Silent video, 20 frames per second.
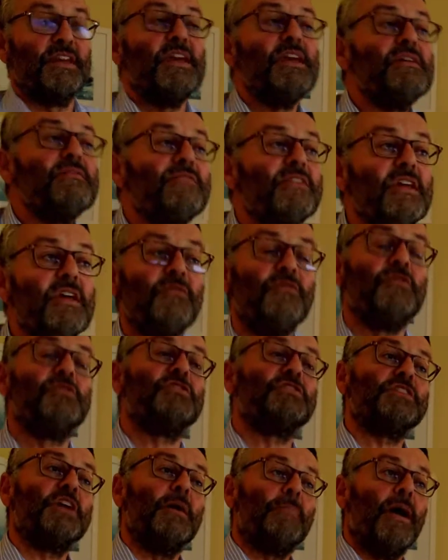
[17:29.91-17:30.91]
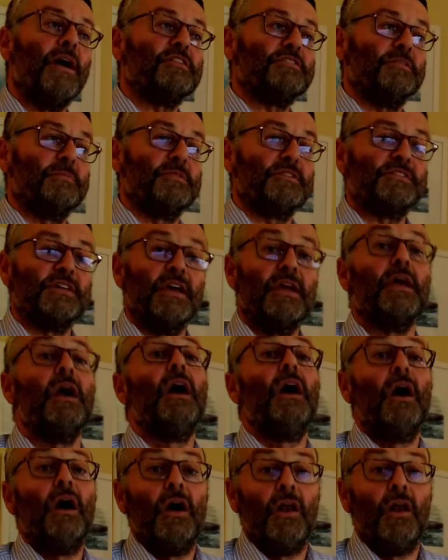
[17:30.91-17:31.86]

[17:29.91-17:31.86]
Even if you just get back to them and say,